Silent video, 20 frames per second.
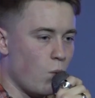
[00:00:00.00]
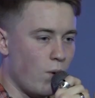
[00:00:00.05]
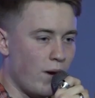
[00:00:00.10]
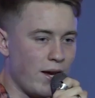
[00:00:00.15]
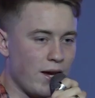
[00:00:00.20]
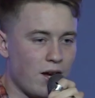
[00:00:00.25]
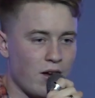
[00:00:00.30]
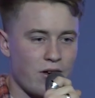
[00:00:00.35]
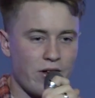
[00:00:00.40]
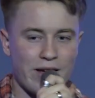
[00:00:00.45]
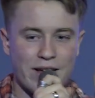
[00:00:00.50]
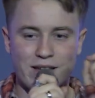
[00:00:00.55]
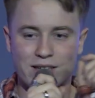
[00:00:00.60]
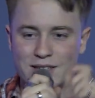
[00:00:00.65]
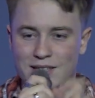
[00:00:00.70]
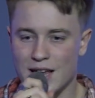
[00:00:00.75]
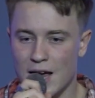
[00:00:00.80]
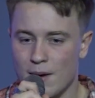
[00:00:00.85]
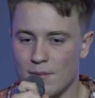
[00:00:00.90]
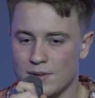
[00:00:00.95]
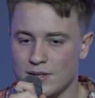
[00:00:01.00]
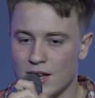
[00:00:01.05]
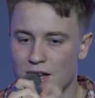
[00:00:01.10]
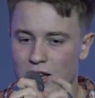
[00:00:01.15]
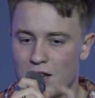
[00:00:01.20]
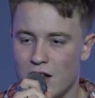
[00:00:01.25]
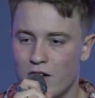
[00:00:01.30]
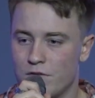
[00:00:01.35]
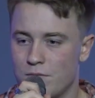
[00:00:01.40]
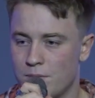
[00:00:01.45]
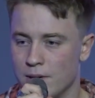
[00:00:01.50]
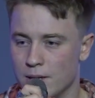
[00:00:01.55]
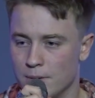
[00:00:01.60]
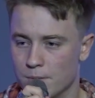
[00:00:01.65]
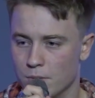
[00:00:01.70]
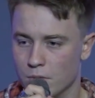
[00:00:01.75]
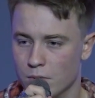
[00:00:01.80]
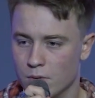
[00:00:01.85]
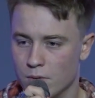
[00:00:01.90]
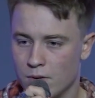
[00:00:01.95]
we're going to accept and love
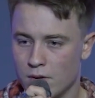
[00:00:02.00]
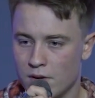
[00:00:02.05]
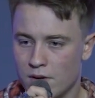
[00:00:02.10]
people.